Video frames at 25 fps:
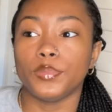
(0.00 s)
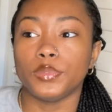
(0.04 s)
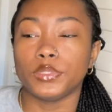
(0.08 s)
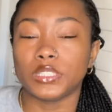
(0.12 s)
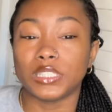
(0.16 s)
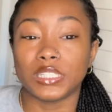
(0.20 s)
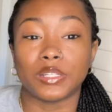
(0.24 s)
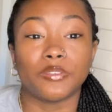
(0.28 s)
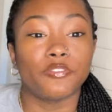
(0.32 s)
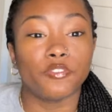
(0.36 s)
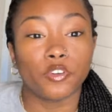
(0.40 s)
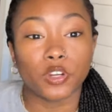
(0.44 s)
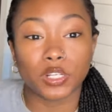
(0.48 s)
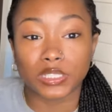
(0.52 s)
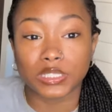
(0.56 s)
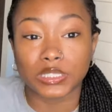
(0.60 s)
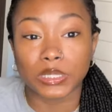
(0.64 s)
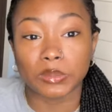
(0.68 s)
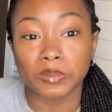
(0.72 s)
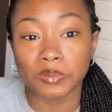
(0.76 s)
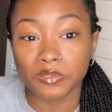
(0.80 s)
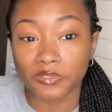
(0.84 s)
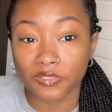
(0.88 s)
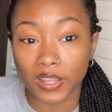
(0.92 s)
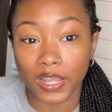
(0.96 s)
the, for the
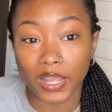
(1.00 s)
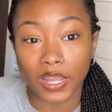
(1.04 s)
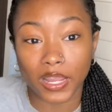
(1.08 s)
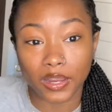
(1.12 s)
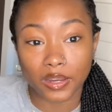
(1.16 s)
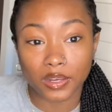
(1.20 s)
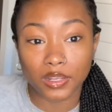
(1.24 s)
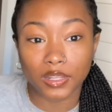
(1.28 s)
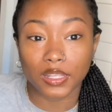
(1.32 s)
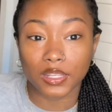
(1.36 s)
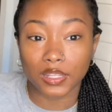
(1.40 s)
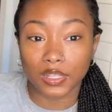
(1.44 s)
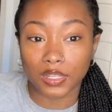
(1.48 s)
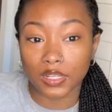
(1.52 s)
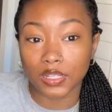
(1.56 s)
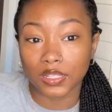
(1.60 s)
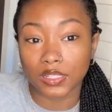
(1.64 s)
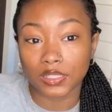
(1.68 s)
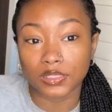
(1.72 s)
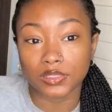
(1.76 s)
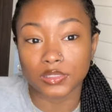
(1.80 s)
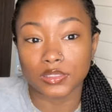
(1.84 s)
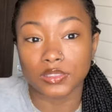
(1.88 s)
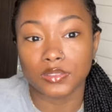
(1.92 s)
simple fact is